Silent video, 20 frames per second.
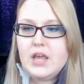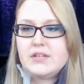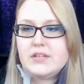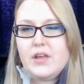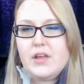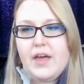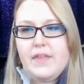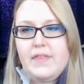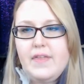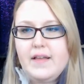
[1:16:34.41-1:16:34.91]

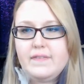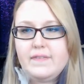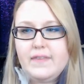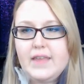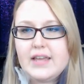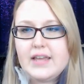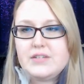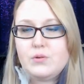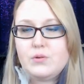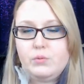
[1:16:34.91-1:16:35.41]
So I think
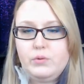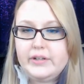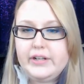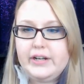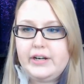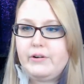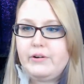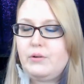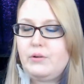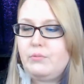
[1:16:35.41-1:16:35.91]
that's a really
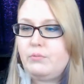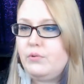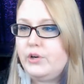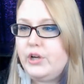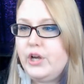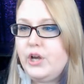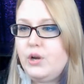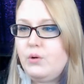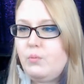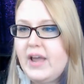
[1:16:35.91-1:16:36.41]
good
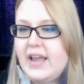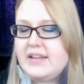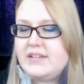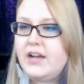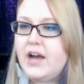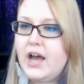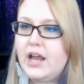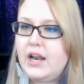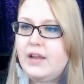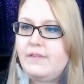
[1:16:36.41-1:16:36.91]
good way to
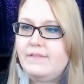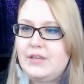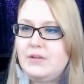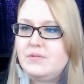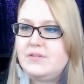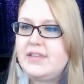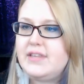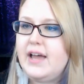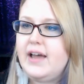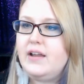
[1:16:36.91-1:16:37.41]
kind of
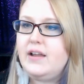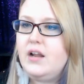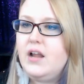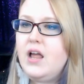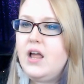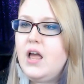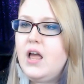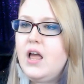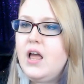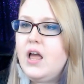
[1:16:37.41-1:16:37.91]
use that.
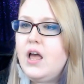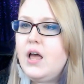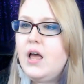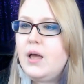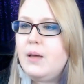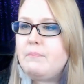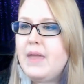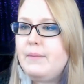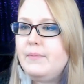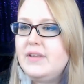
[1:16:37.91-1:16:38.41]

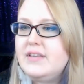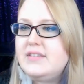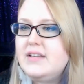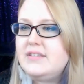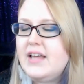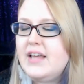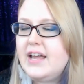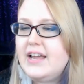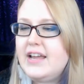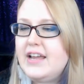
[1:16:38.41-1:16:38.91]
Pamela
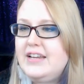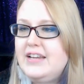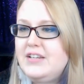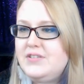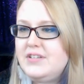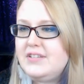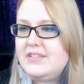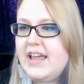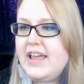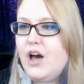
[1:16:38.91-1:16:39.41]
says, I used to
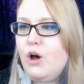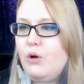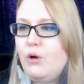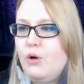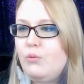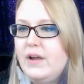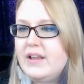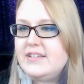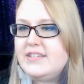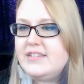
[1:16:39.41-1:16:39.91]
say I'll
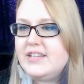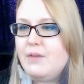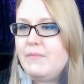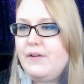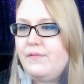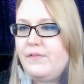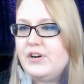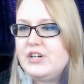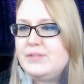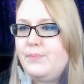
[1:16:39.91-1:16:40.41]
rent out my
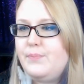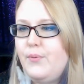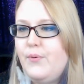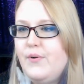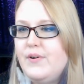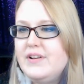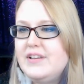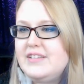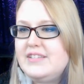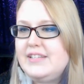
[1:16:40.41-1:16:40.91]

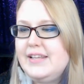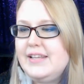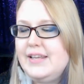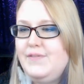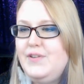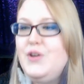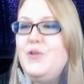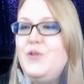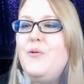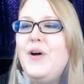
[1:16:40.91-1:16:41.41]
firstborn to see
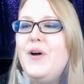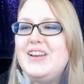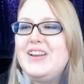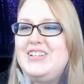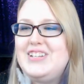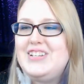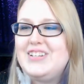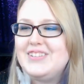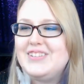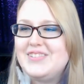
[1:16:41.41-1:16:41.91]
if you want
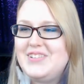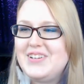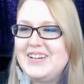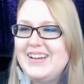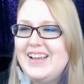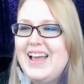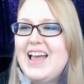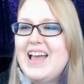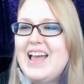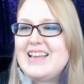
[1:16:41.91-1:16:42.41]
children.
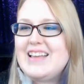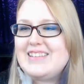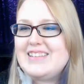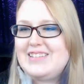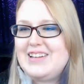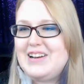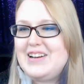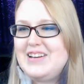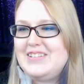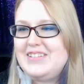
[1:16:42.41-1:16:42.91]

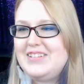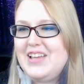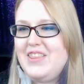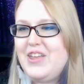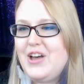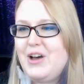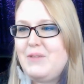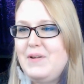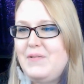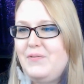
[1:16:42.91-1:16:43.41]
Seriously
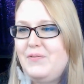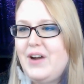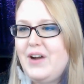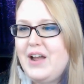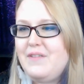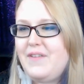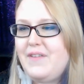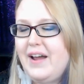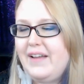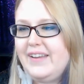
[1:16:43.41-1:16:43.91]
though, before
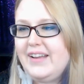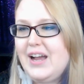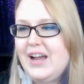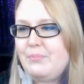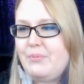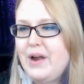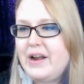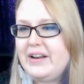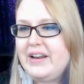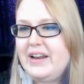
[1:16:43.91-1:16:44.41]
I finally
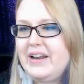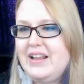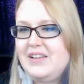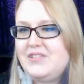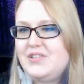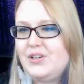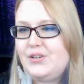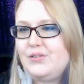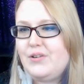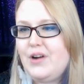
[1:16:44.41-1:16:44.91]
got pregnant, I
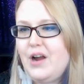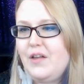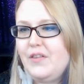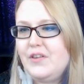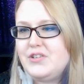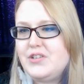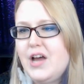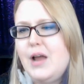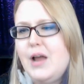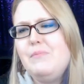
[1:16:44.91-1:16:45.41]
used to cry all
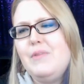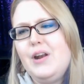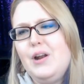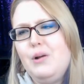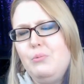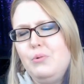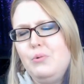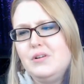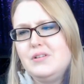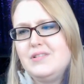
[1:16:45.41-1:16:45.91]
the time that
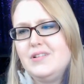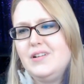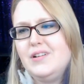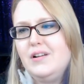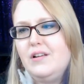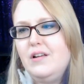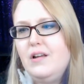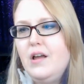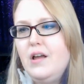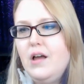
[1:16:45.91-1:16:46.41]
I wasn't.
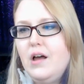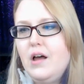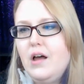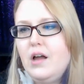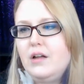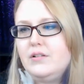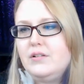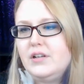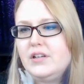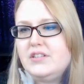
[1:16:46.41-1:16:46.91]

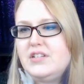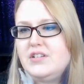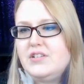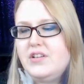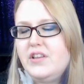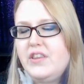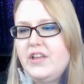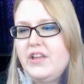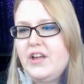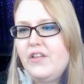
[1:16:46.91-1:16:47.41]
I looked
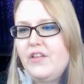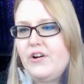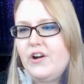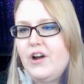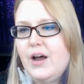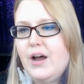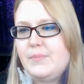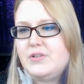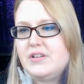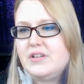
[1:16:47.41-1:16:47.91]
into the other
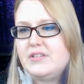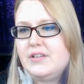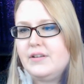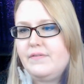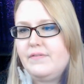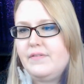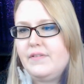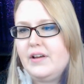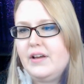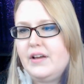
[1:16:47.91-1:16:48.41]
options
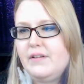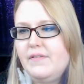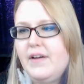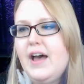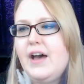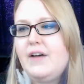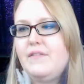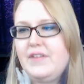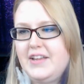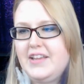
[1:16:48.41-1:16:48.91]
of, of
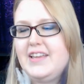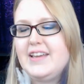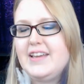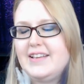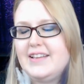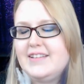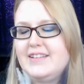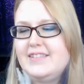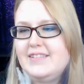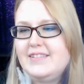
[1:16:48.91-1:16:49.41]
having
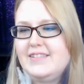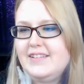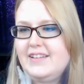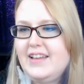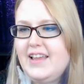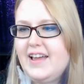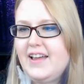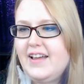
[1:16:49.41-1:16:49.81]
kids. Yeah.